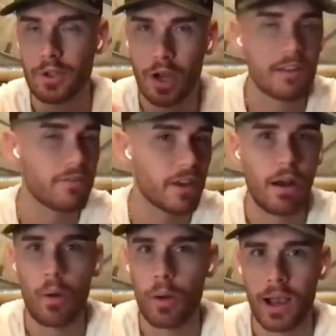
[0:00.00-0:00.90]
trying to
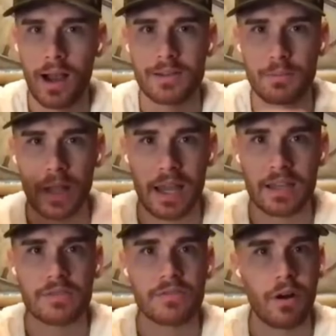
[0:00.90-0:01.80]
figure out what God's
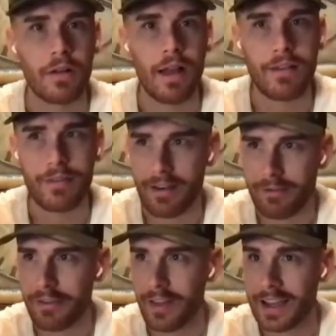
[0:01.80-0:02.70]
plan is for our life, I
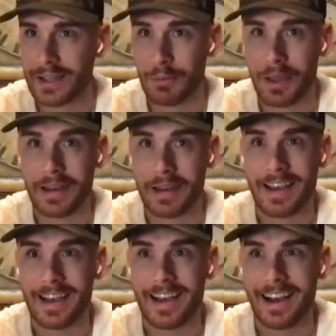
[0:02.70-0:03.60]
feel like it's been
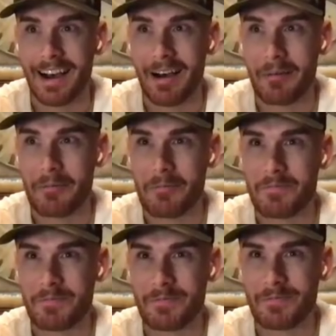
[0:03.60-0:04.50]
um,
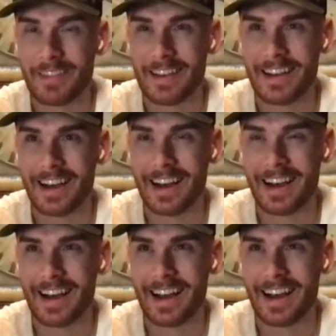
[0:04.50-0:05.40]

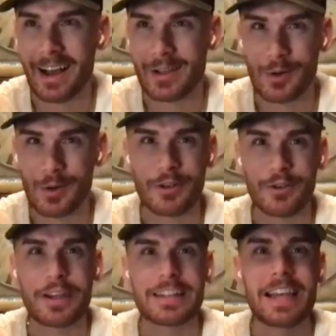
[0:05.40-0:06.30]
uh, a source
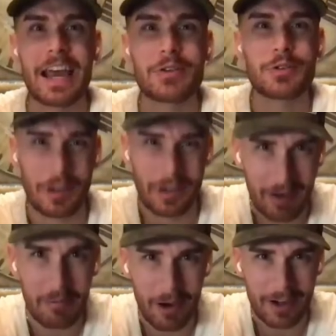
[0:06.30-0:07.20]
of contention
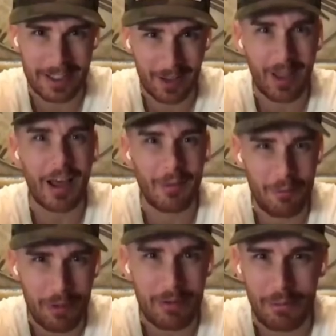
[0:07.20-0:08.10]
amongst a lot
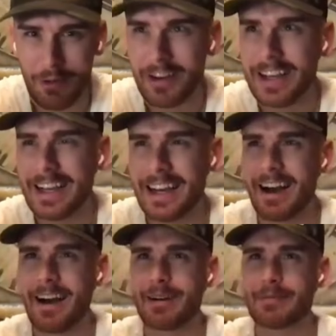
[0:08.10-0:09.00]
of people.
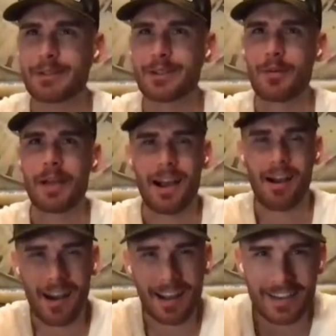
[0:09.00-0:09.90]
Um, so I'm like,
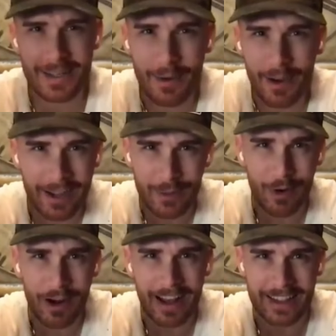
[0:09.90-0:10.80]
all right, let's see what God's
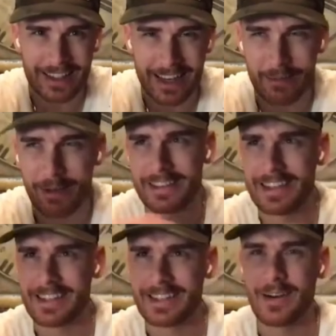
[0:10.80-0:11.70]
word has to say about
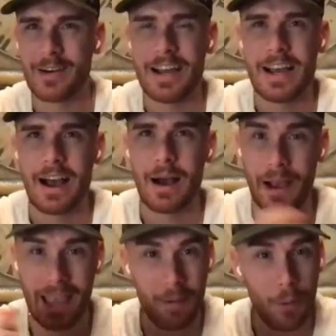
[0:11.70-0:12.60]
this. So
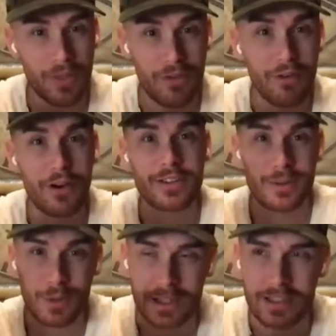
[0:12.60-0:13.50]
um, I came in with a
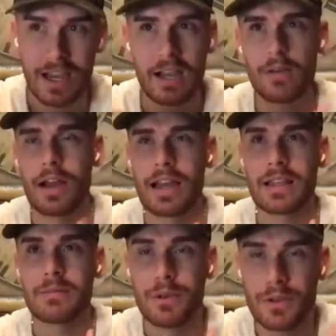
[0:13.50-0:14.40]
verse, with the title,
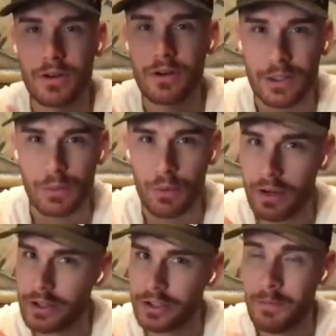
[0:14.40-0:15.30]
and the musical
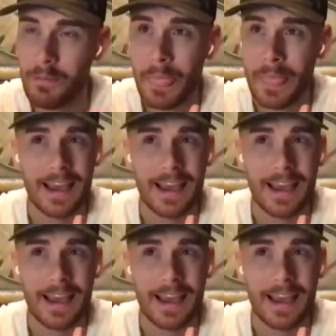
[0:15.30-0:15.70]
inspiration